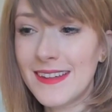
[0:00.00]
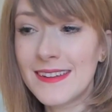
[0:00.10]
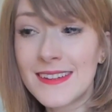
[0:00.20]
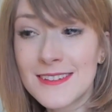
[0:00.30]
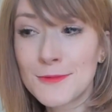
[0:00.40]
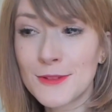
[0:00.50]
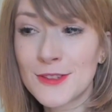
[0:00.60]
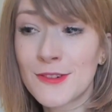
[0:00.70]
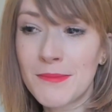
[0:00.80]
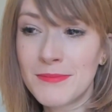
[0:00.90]
This
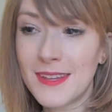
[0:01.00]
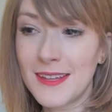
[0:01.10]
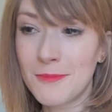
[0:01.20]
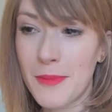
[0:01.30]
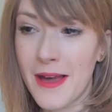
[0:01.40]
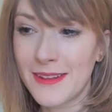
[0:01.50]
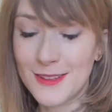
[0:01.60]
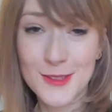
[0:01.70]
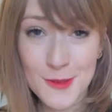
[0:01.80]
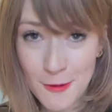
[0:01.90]
was scripted by
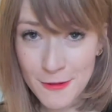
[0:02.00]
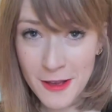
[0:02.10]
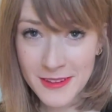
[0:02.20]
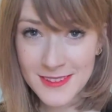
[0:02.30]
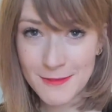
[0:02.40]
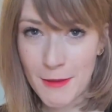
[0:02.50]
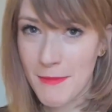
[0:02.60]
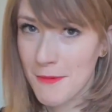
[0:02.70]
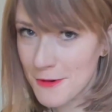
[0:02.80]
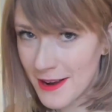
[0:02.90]
the two of us. We
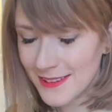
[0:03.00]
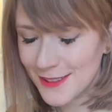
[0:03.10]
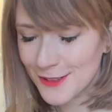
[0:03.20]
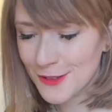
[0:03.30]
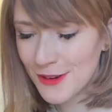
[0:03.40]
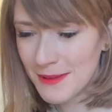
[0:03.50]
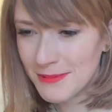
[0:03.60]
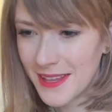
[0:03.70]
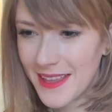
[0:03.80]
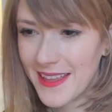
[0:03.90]
memorized the
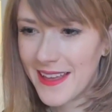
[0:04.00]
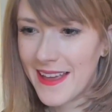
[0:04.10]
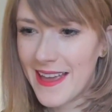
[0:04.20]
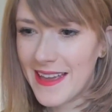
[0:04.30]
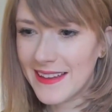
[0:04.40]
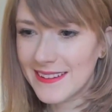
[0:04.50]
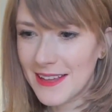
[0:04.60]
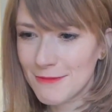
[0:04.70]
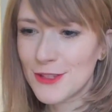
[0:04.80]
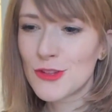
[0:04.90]
script and
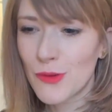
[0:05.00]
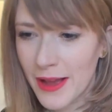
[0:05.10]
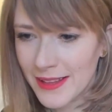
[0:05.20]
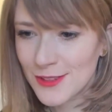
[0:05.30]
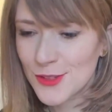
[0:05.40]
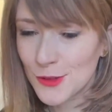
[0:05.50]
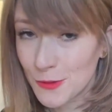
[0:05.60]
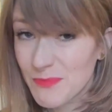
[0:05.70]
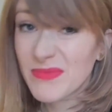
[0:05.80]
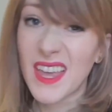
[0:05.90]
then we tried
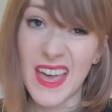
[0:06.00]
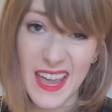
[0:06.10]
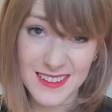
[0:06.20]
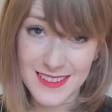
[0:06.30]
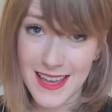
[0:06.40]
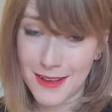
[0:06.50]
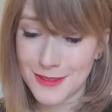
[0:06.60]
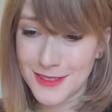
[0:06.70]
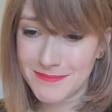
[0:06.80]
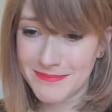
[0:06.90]
to act it out.